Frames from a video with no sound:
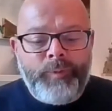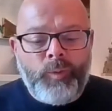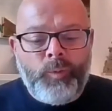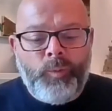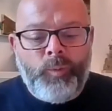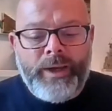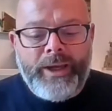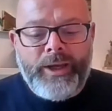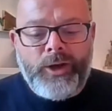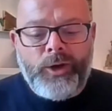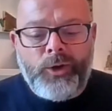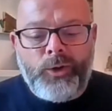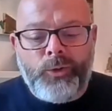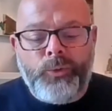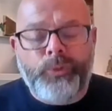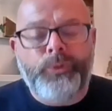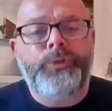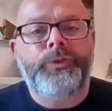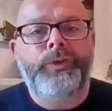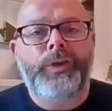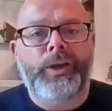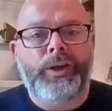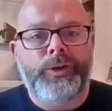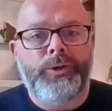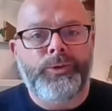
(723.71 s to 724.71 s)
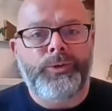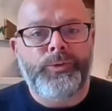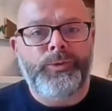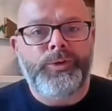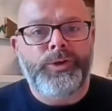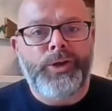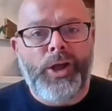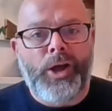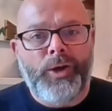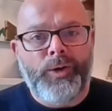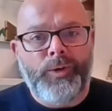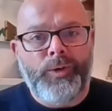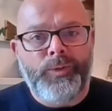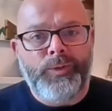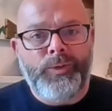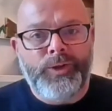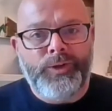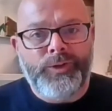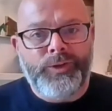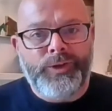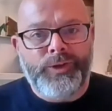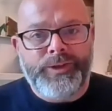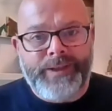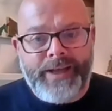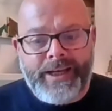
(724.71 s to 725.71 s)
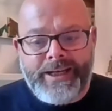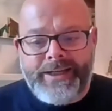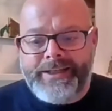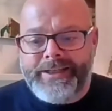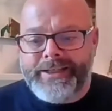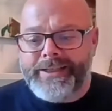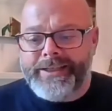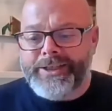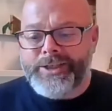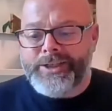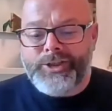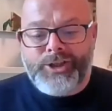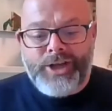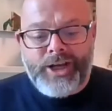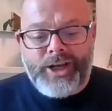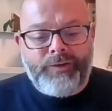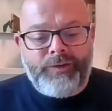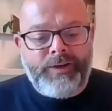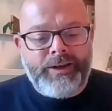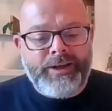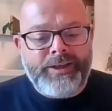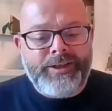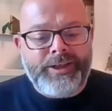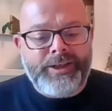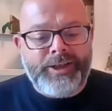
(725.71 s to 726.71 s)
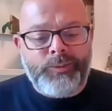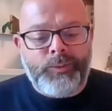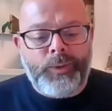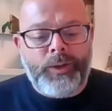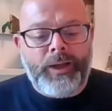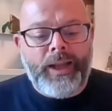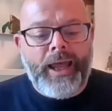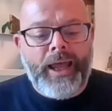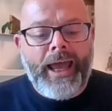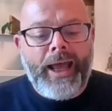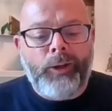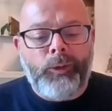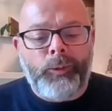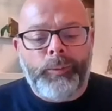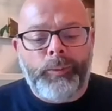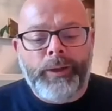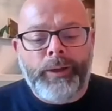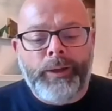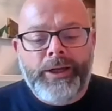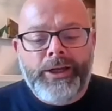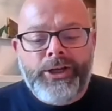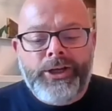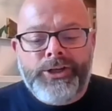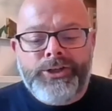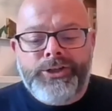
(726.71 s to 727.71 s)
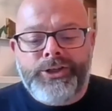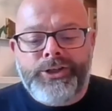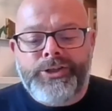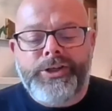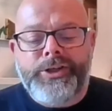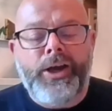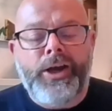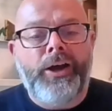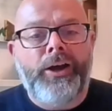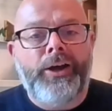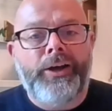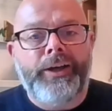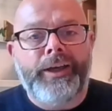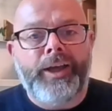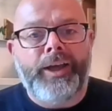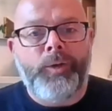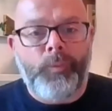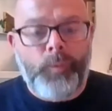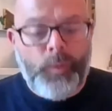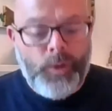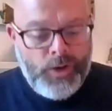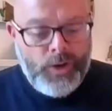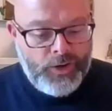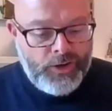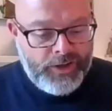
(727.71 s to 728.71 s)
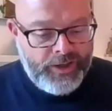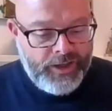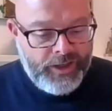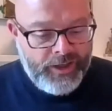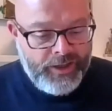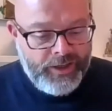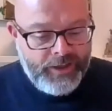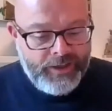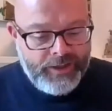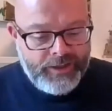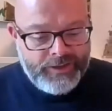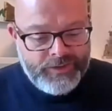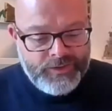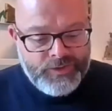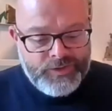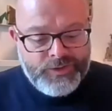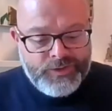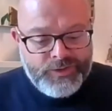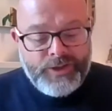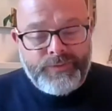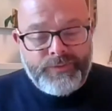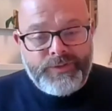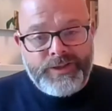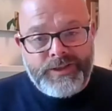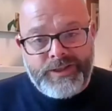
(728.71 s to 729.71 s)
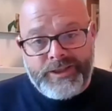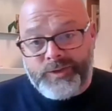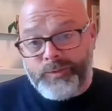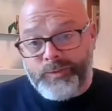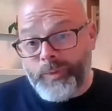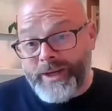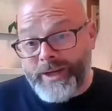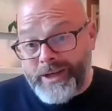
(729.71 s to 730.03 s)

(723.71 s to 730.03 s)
We also know that the data that's generated will help to target work and services.